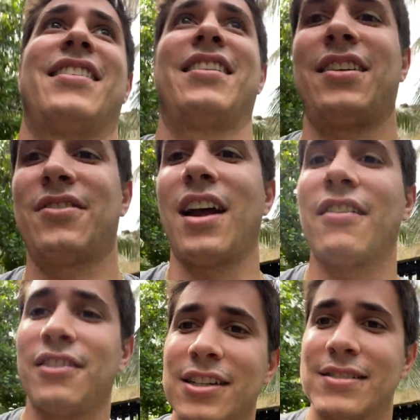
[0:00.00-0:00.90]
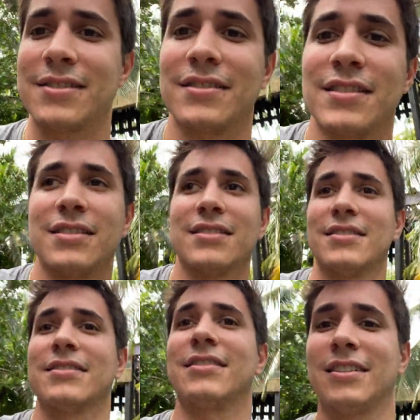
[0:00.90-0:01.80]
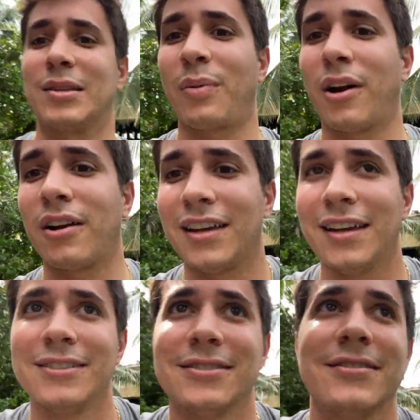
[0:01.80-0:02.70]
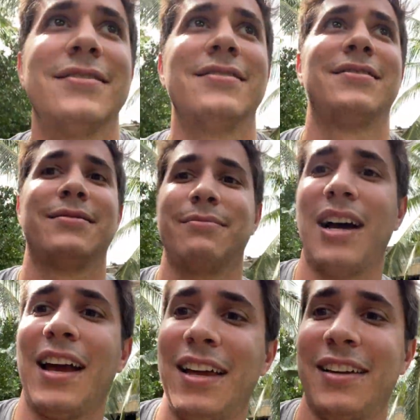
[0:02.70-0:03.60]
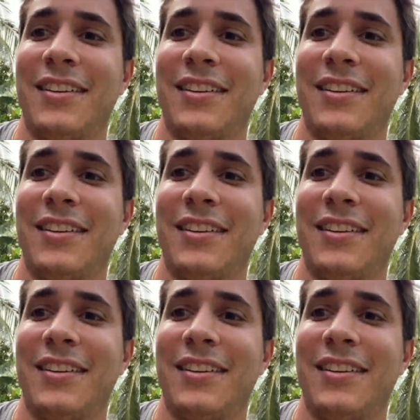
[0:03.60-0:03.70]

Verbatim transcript: Thanks for having us. I'll see you at the party. Bye.